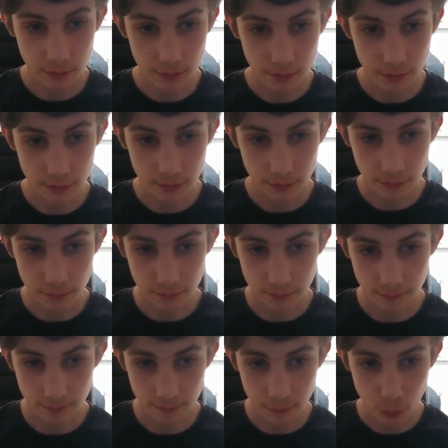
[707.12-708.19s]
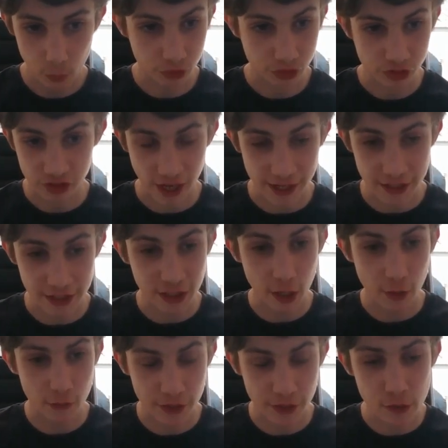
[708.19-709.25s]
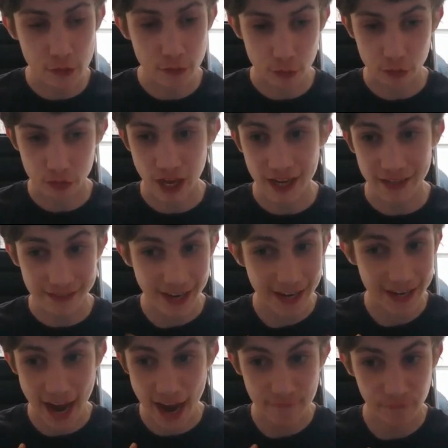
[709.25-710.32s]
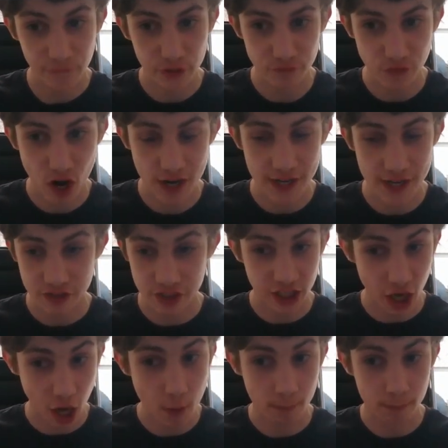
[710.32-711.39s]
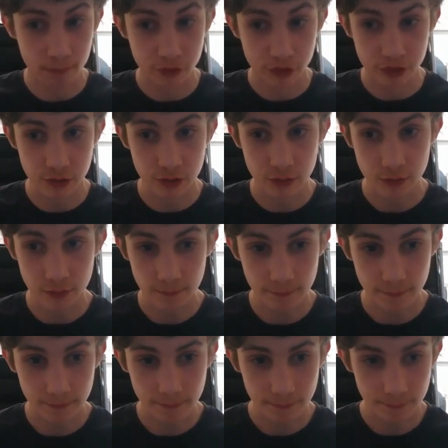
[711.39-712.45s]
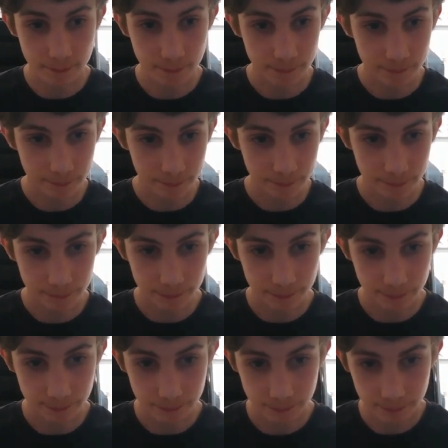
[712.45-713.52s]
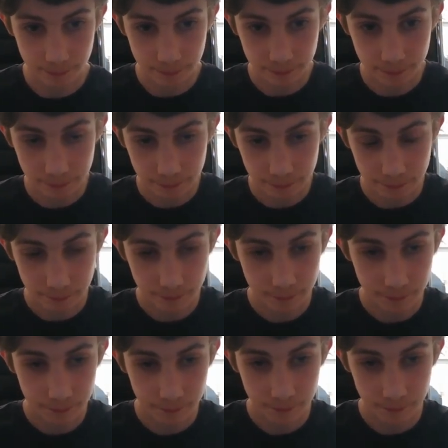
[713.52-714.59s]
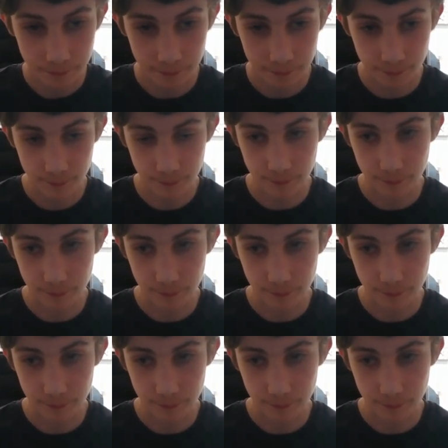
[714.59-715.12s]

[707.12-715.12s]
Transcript: No. Or take, you know, the usual saying, take every fight as it comes. Comes, not, Do you know what I'm saying? For me, uh, this